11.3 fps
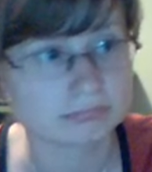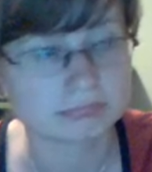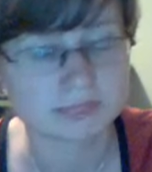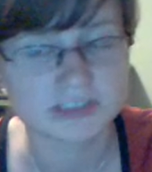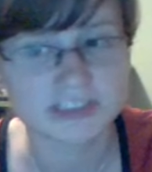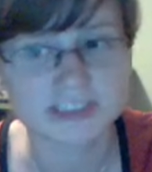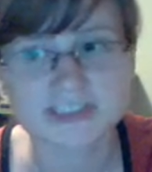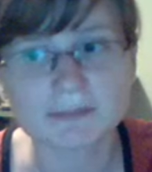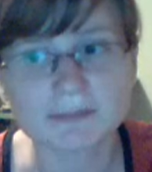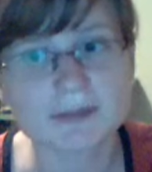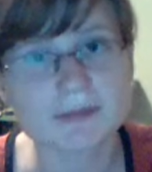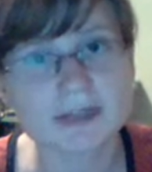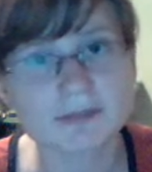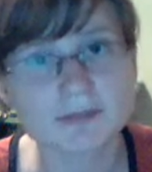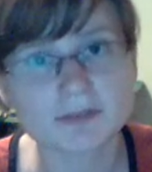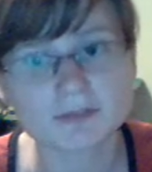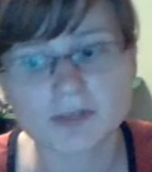It's just something about the
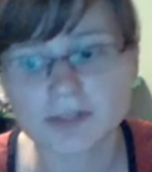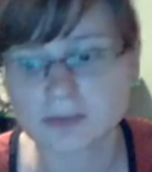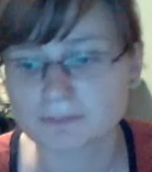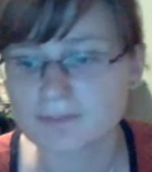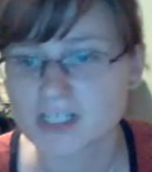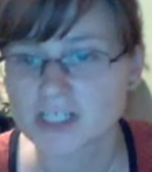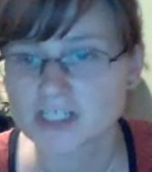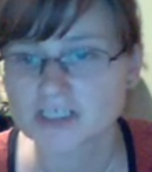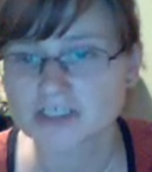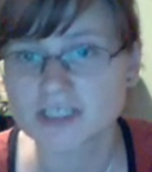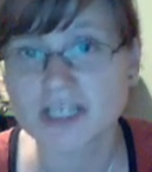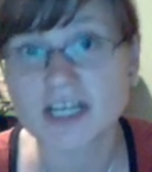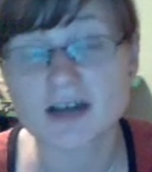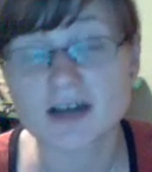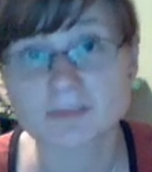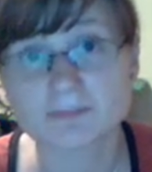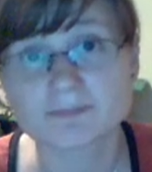modern world. So
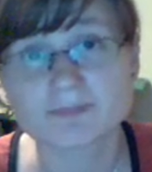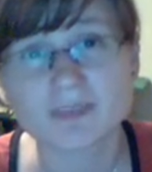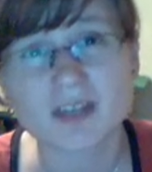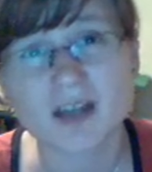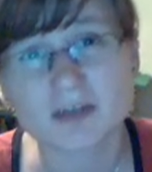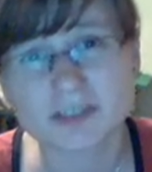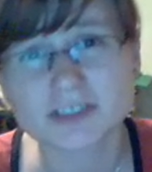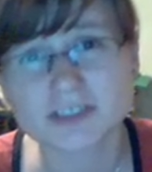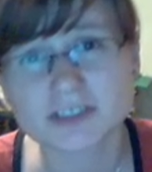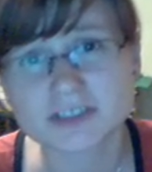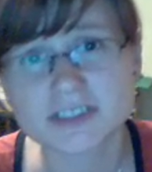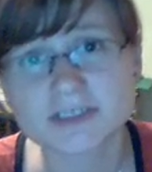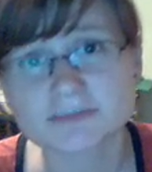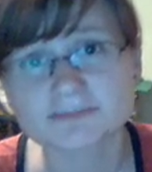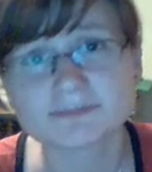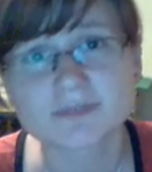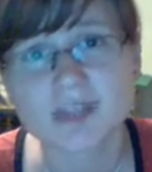anyhow, I'm not a doctor.
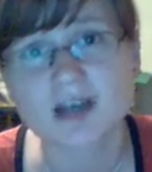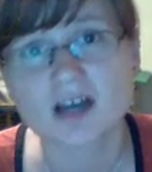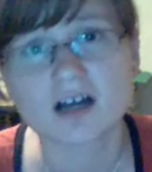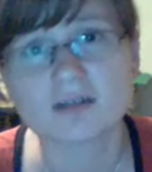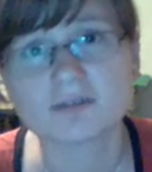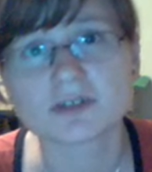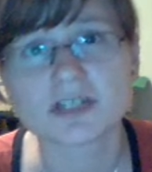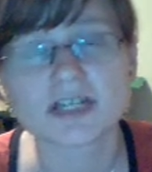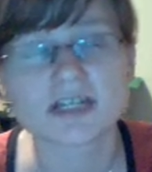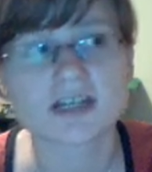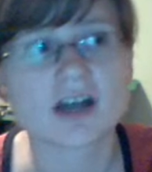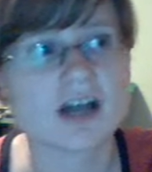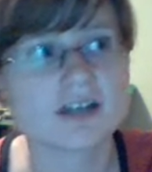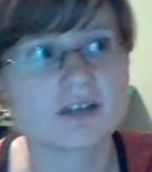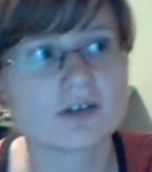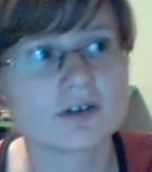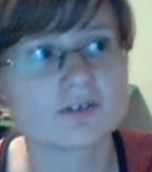I'm not any kind
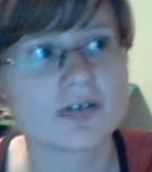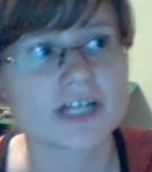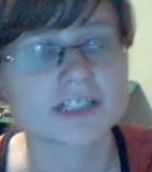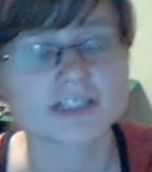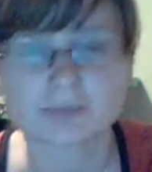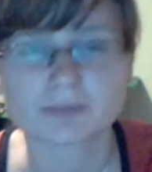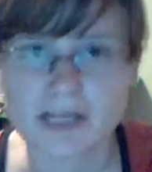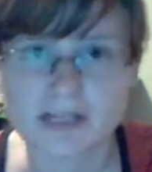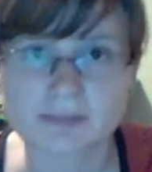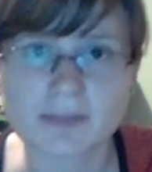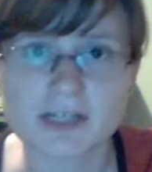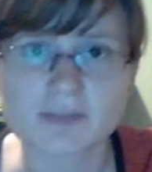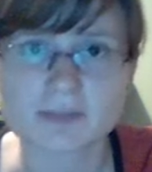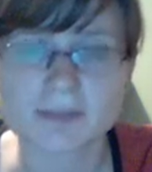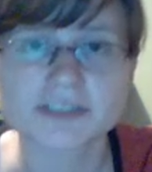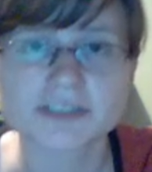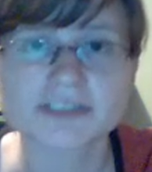of trained medical
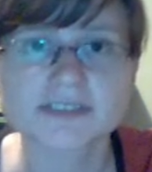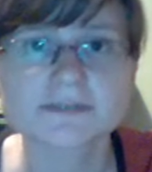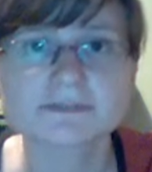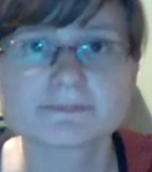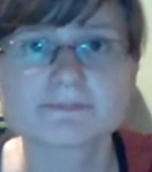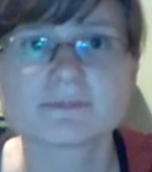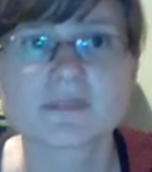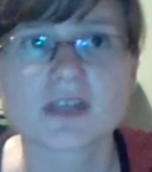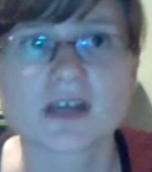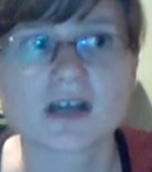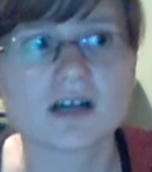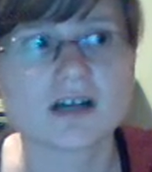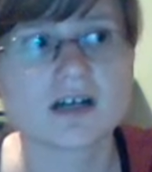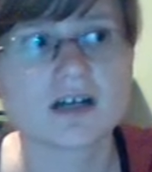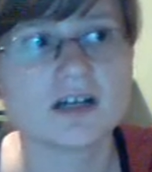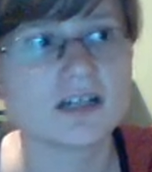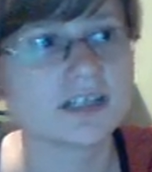person.
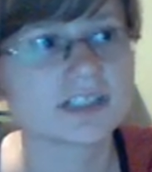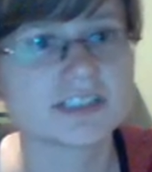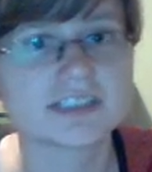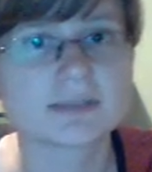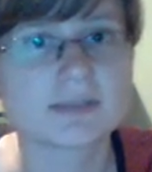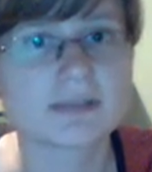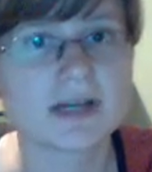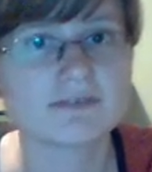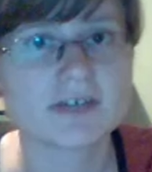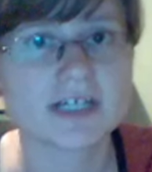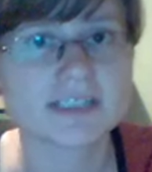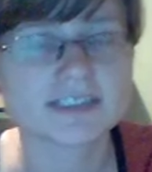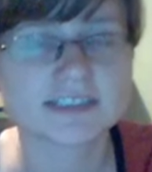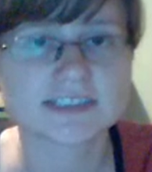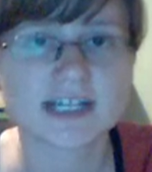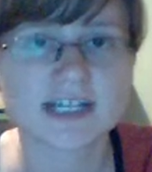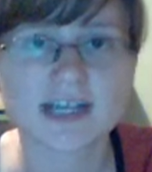Consider my advice just
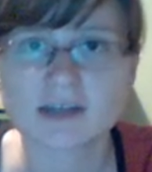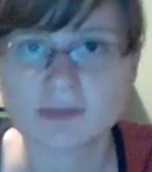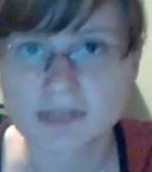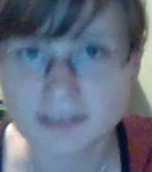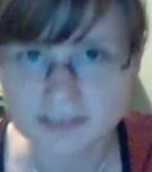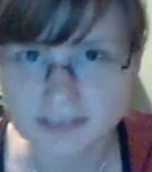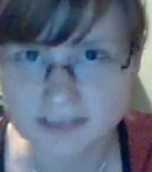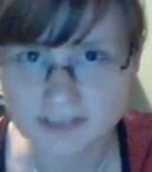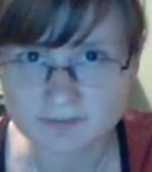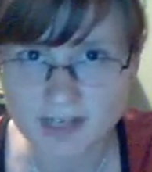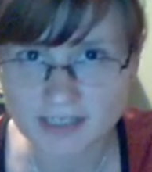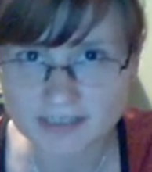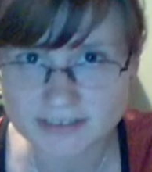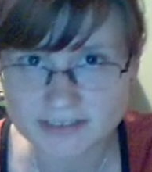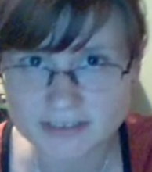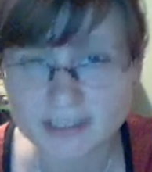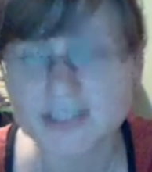like anyone else's
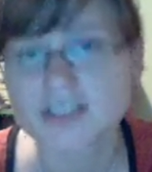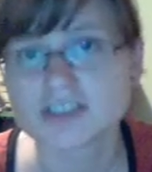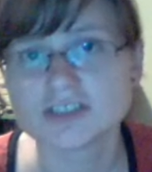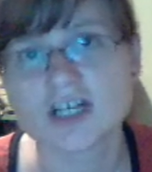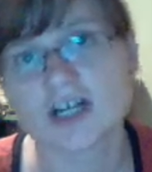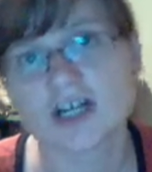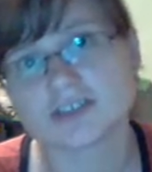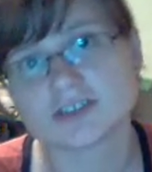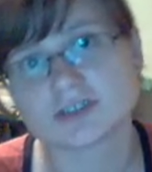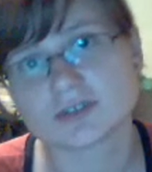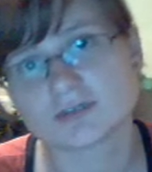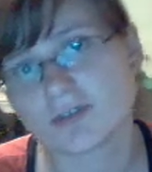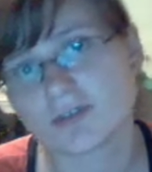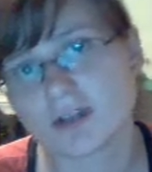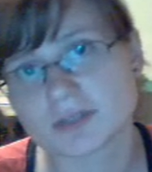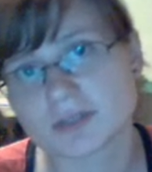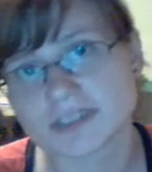advice. Do not
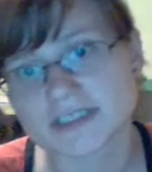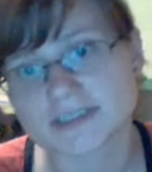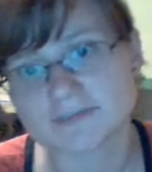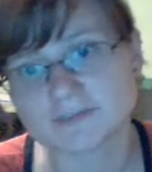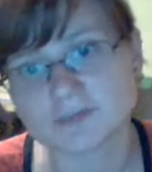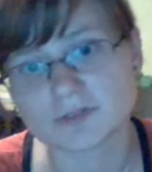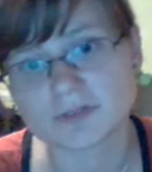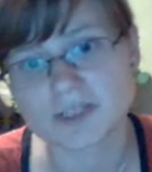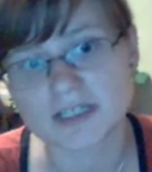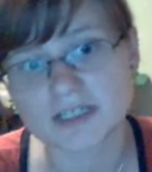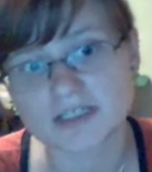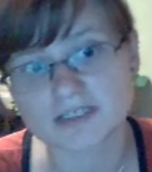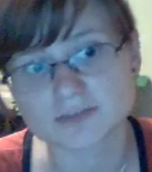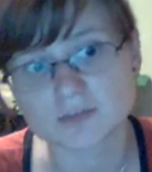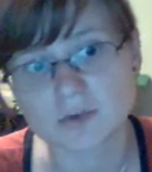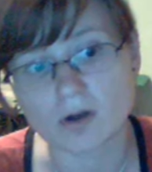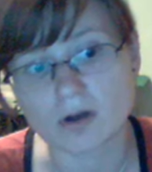follow it if you think it is
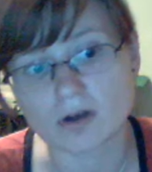wrong.